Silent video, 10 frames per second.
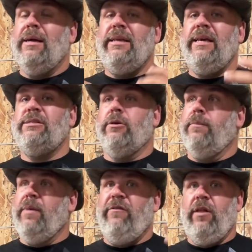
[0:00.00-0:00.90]

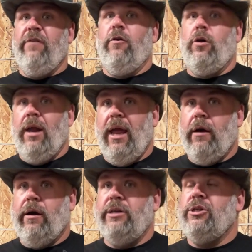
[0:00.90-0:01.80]
diesel if you live out on
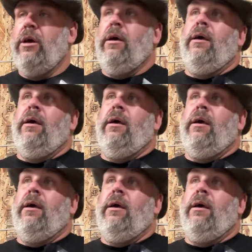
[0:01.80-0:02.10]
acreage